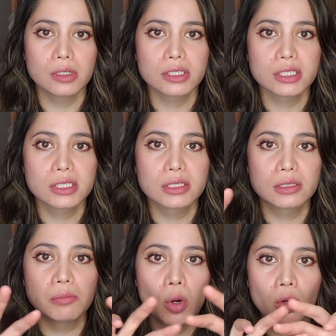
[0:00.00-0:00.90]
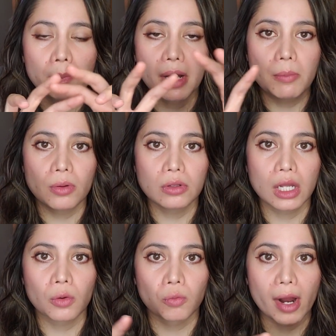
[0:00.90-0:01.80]
smoke bubble
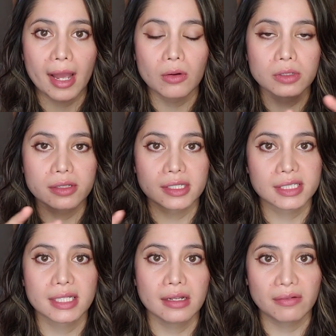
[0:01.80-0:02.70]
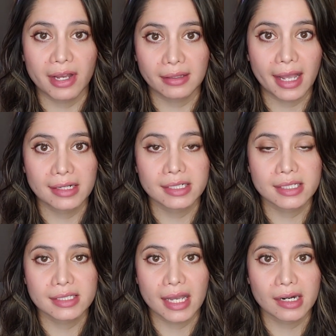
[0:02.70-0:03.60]
around the city of
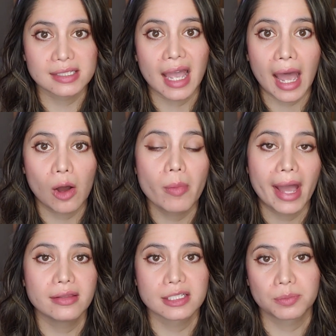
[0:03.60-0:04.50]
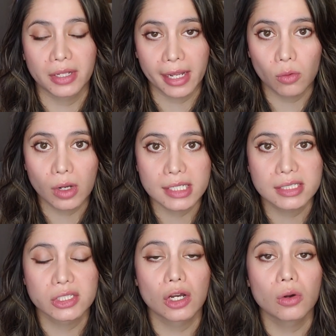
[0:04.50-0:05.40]
Atlantis. That is how bad this plague was.
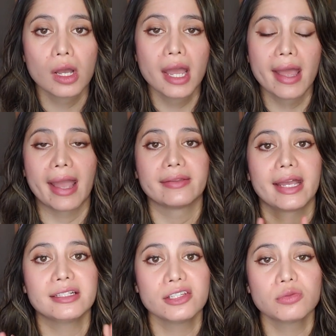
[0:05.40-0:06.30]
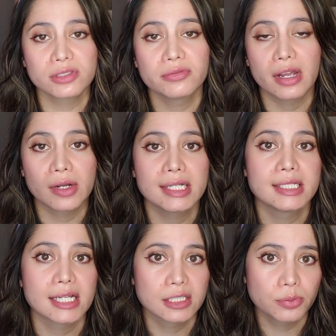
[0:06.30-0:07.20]
So Atlantis was very
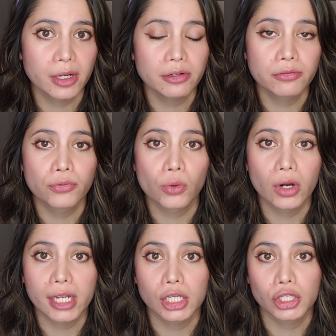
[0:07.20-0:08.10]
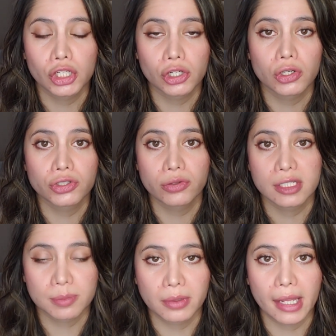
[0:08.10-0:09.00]
desperate for a cure to
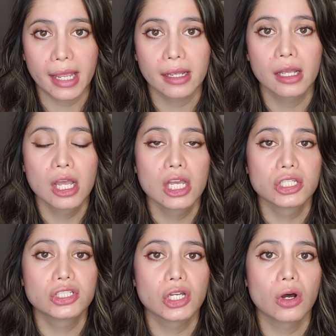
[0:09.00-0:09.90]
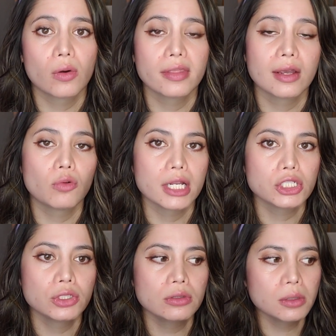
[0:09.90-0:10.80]
this plague. So they went
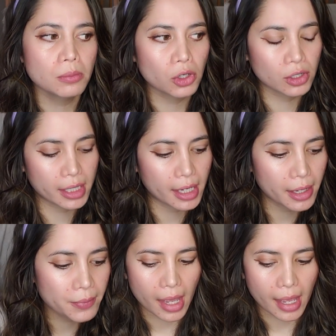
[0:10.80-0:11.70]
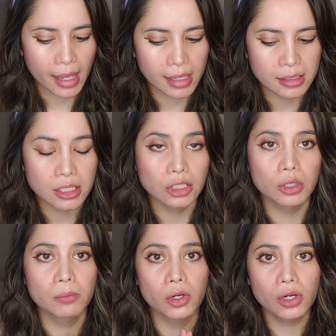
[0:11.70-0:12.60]
to Lemuria, and
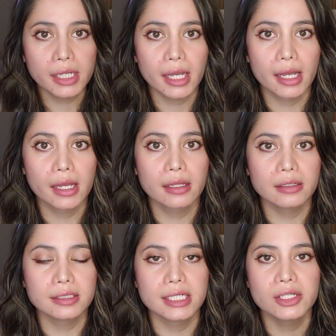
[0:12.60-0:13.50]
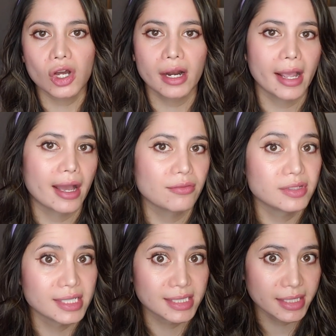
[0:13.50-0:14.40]
Lemuria did not have
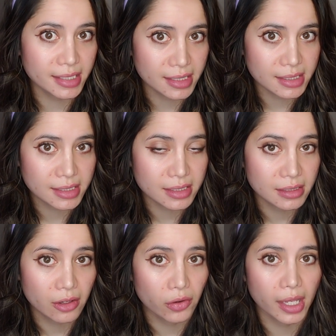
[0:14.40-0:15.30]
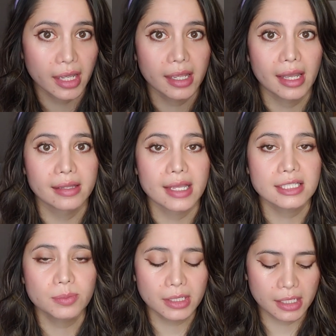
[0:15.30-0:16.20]
disease, okay? And
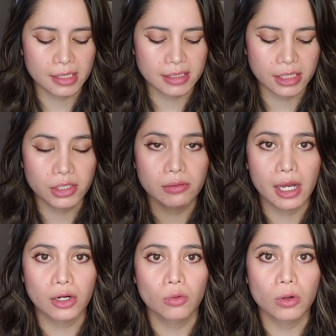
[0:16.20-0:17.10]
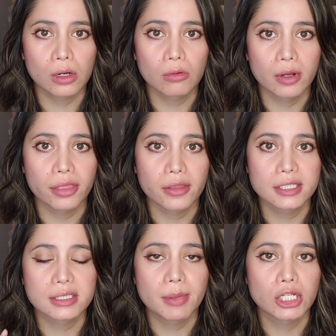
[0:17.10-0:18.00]
that's because they knew how to work with
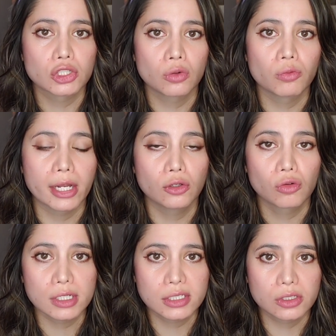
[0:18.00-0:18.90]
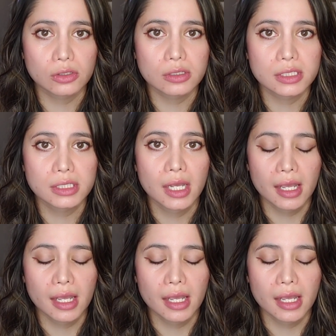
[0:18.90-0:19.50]
these special red crystals